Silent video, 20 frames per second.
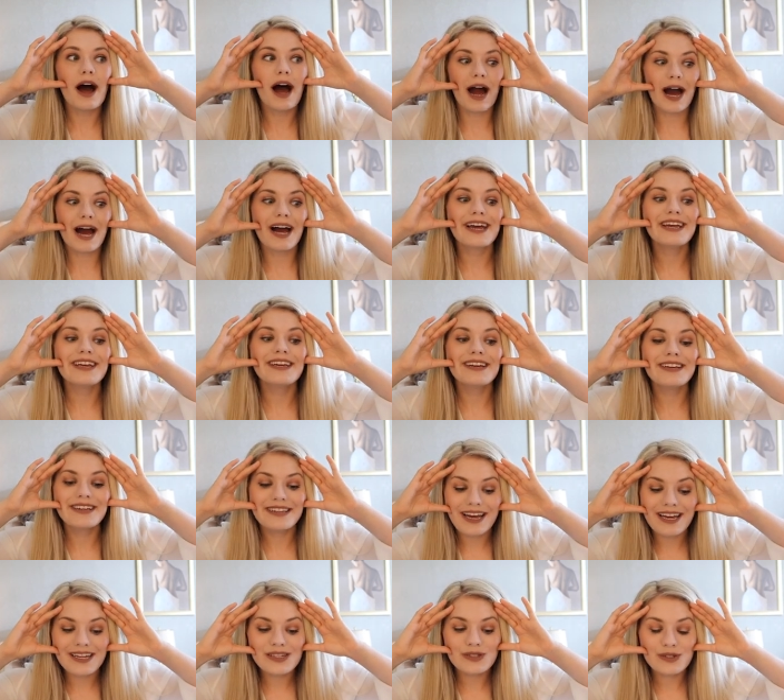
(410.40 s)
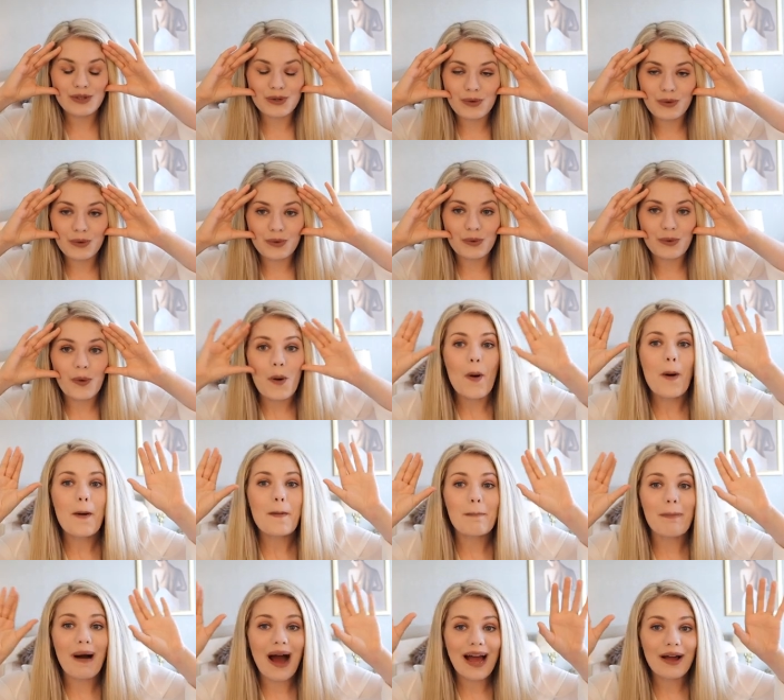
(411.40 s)
I get to go
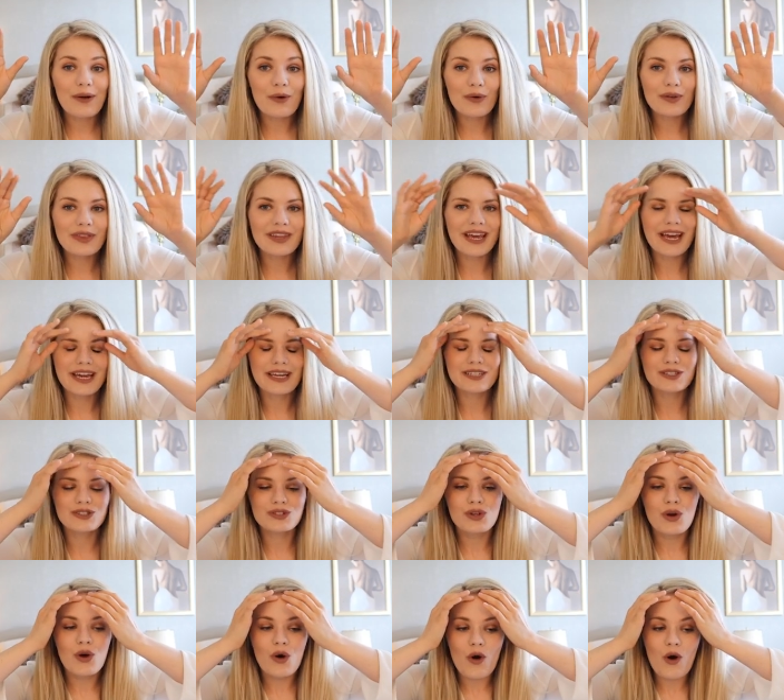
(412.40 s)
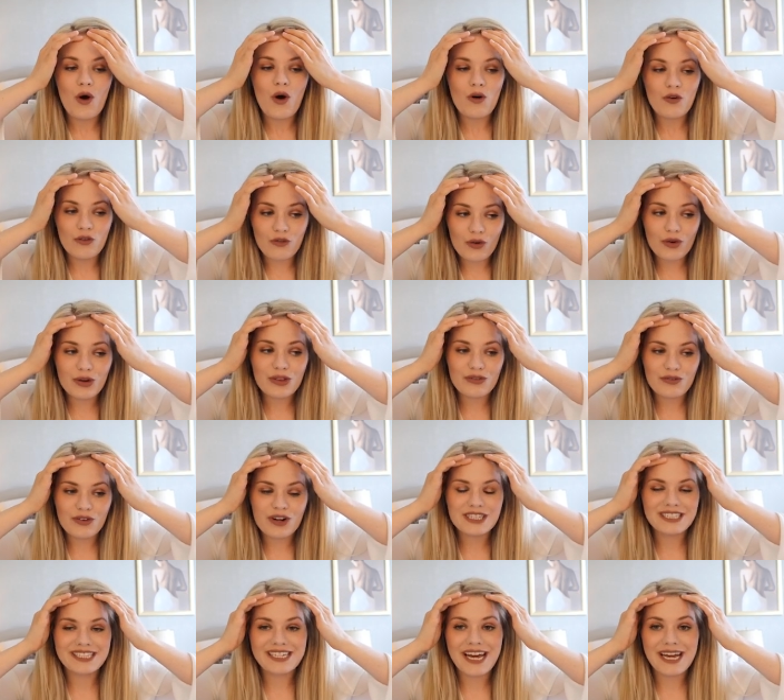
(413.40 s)
back on the ice for the
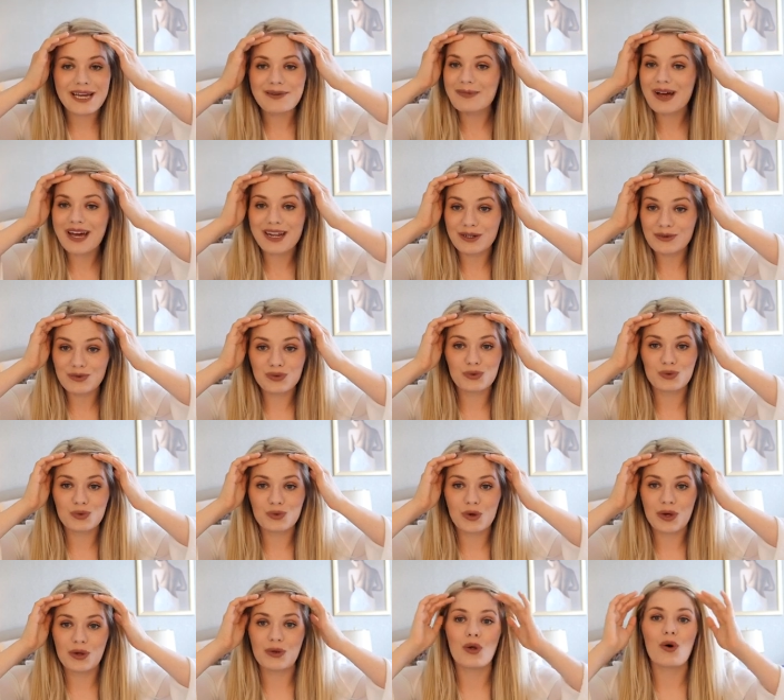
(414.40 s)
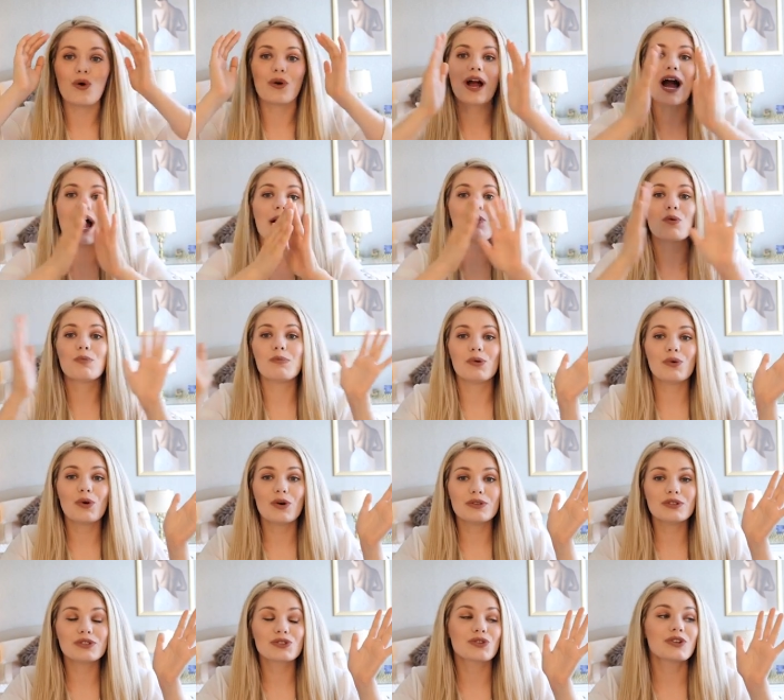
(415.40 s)
first time and I don't know how long. I will put
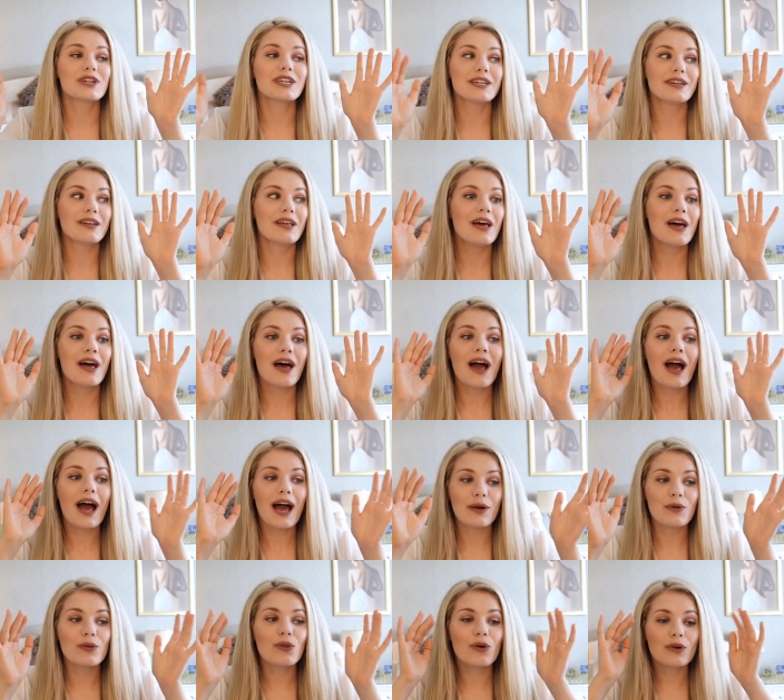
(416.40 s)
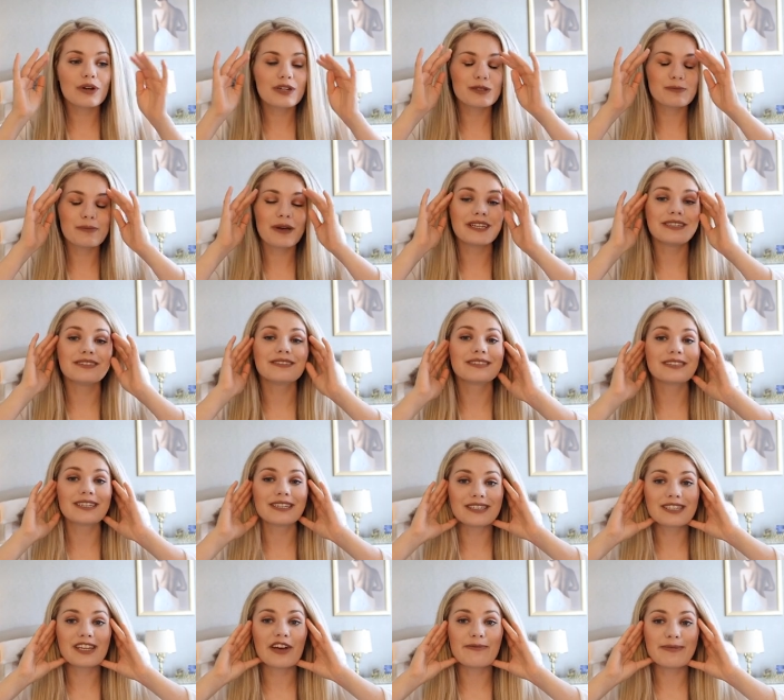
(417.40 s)
on the screen how long it's been
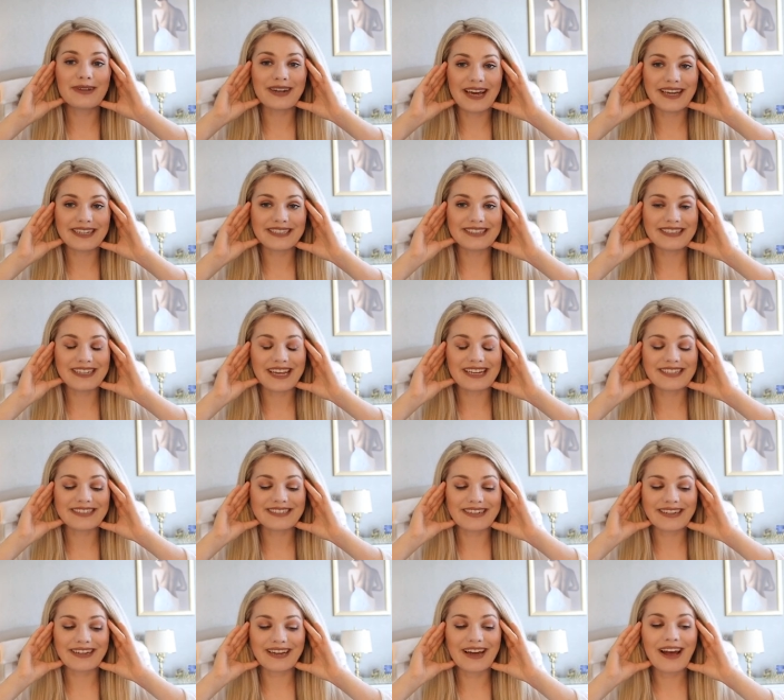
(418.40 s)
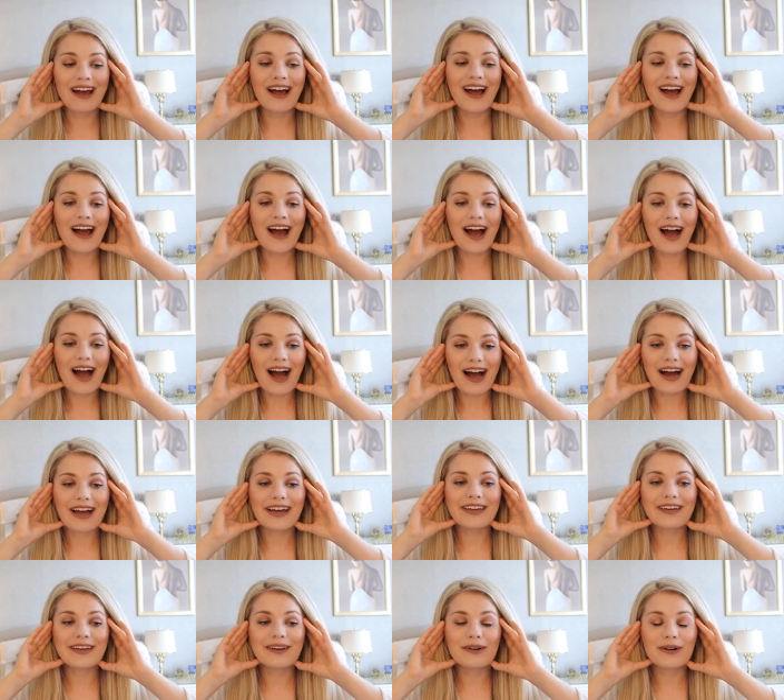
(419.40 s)
since I've been ice skating.
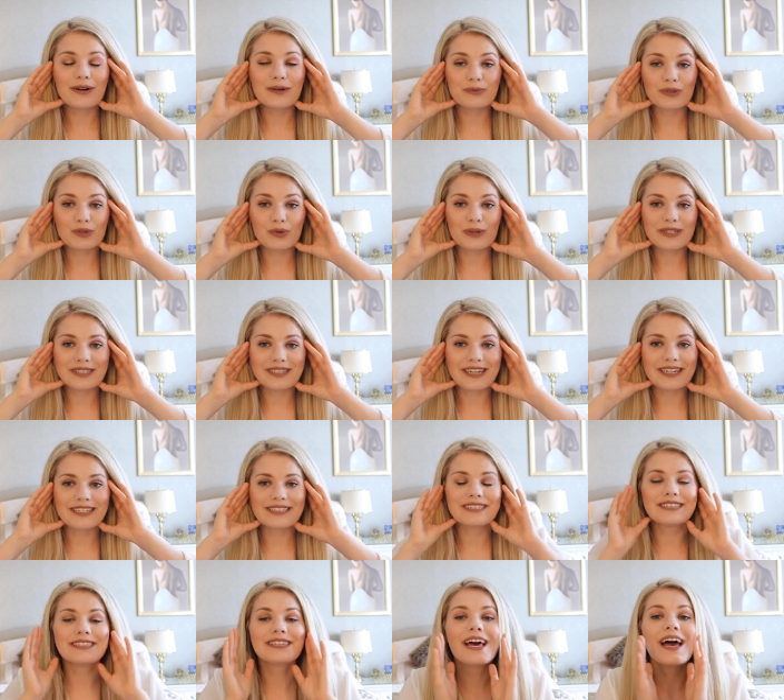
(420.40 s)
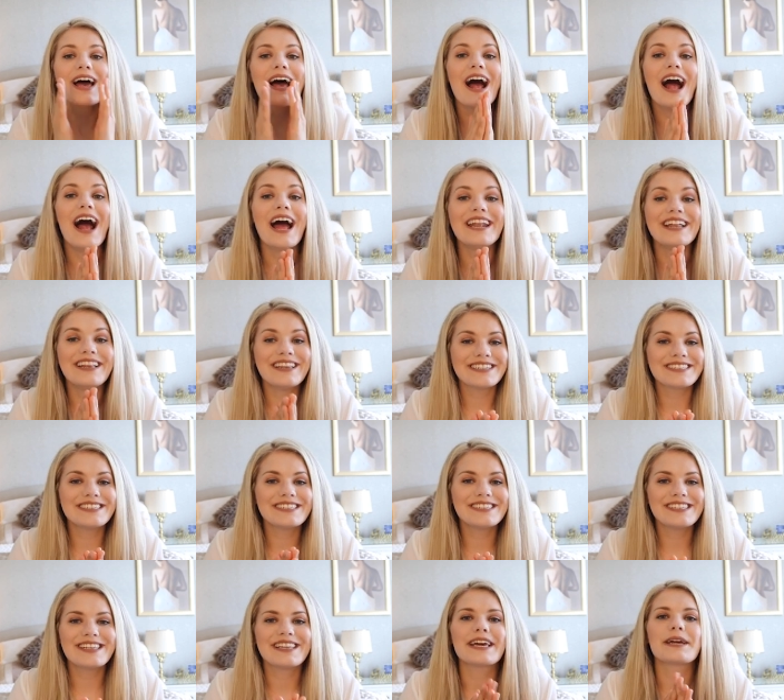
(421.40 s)
I am so excited. And then this
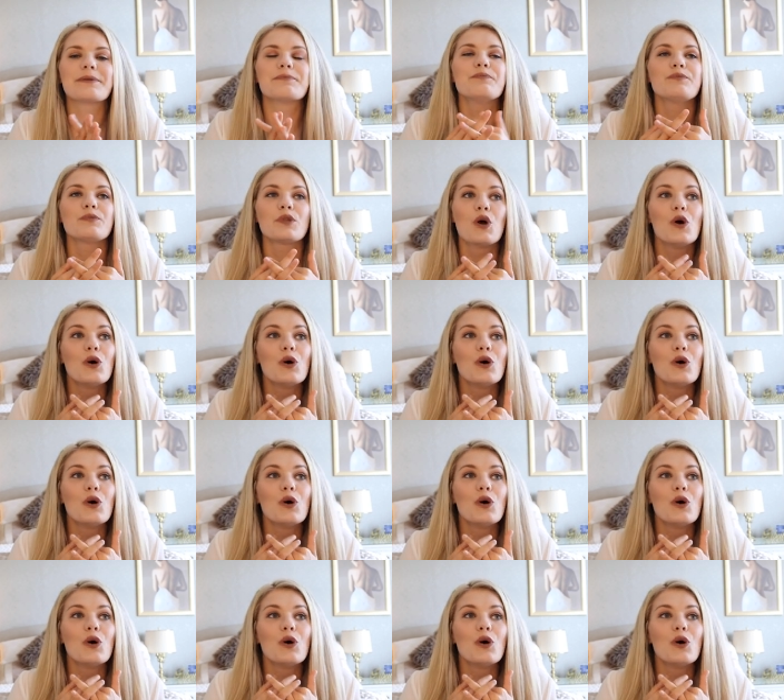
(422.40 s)
is the thing.